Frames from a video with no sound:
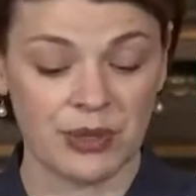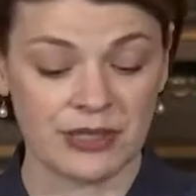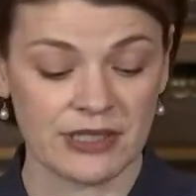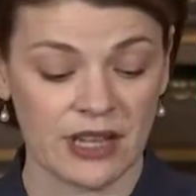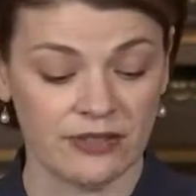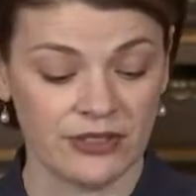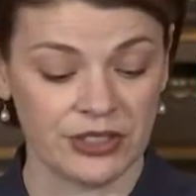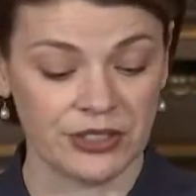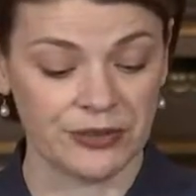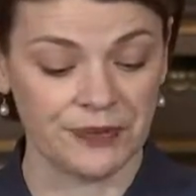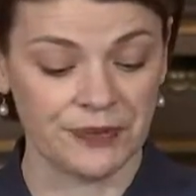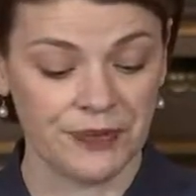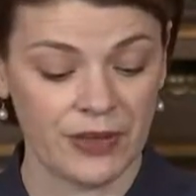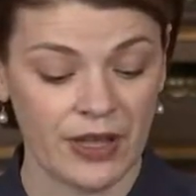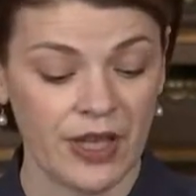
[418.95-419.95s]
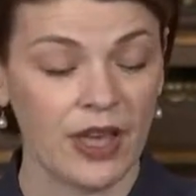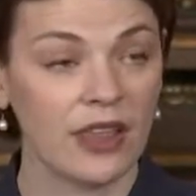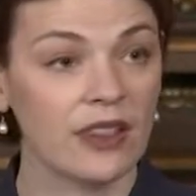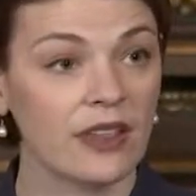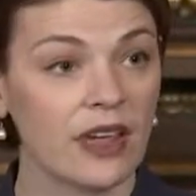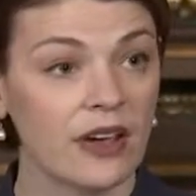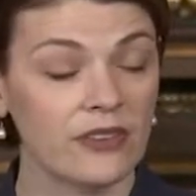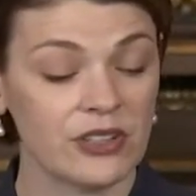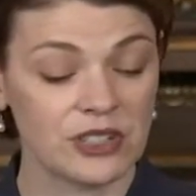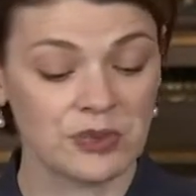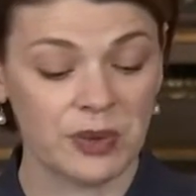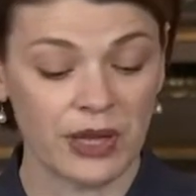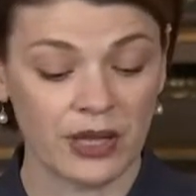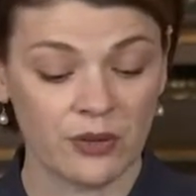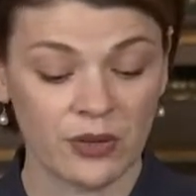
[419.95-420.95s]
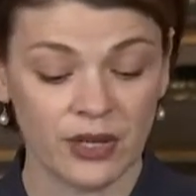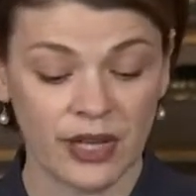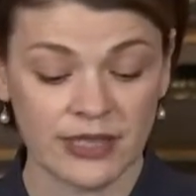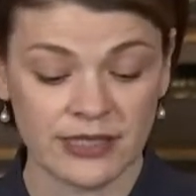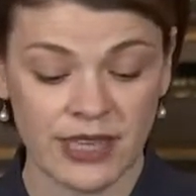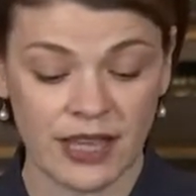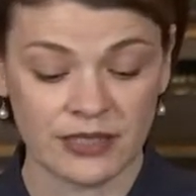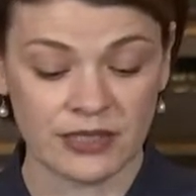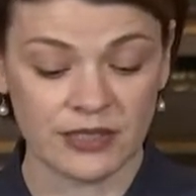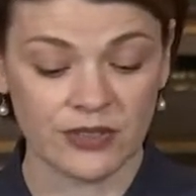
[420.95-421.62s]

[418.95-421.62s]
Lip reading: as governor. The governor's plan will cut taxes